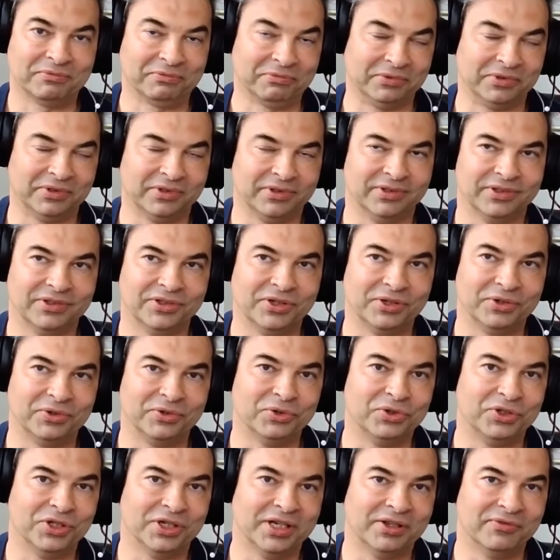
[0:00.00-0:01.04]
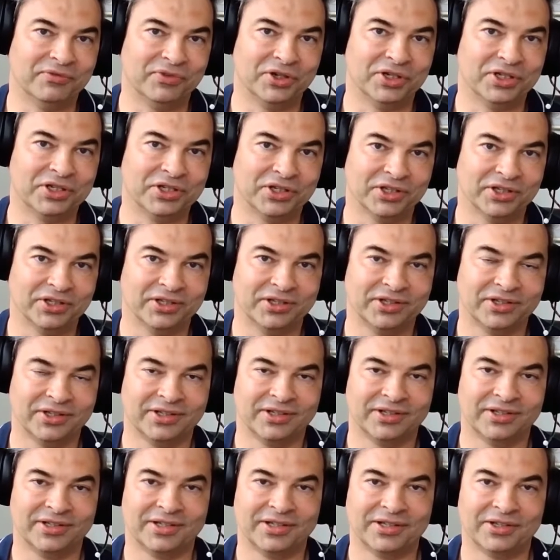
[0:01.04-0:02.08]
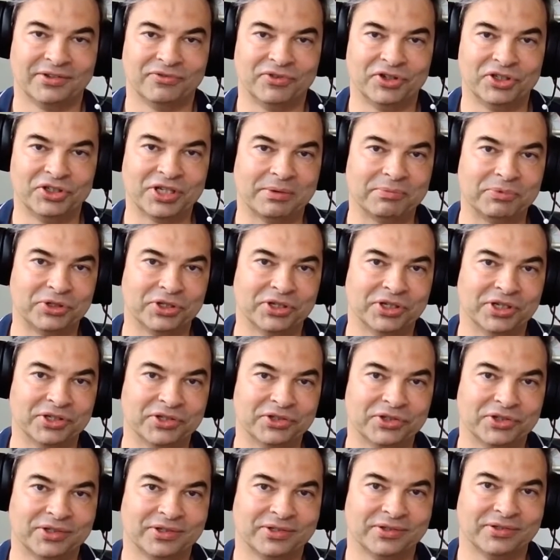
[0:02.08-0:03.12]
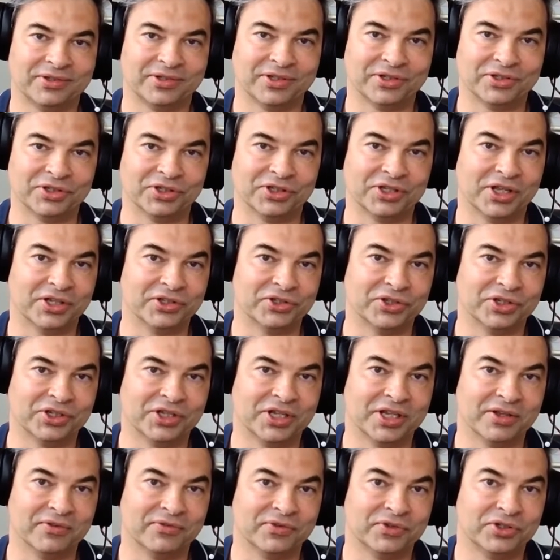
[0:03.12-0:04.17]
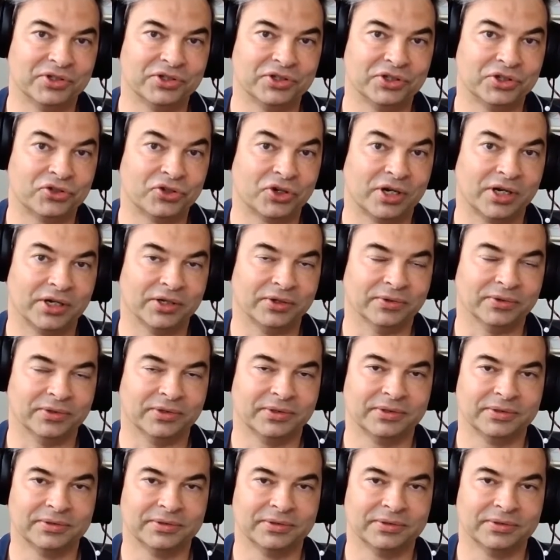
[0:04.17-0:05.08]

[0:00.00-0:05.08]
And, you deliver it to the receptionist as a gift to trial,